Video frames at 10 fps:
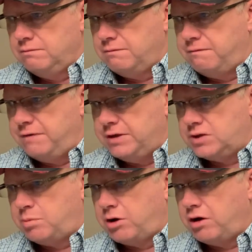
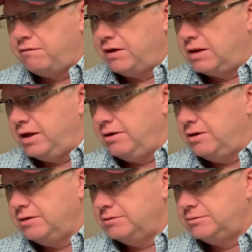fits perfectly,
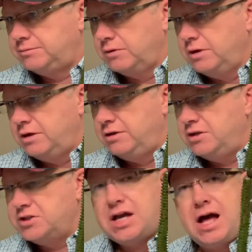
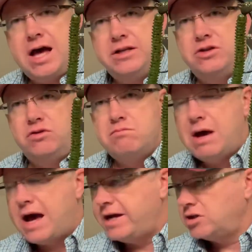designed to
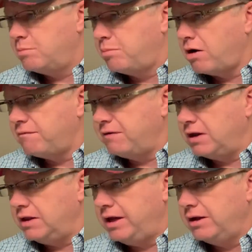match
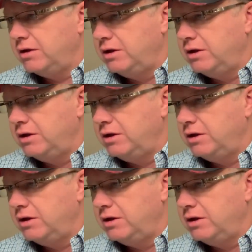perfectly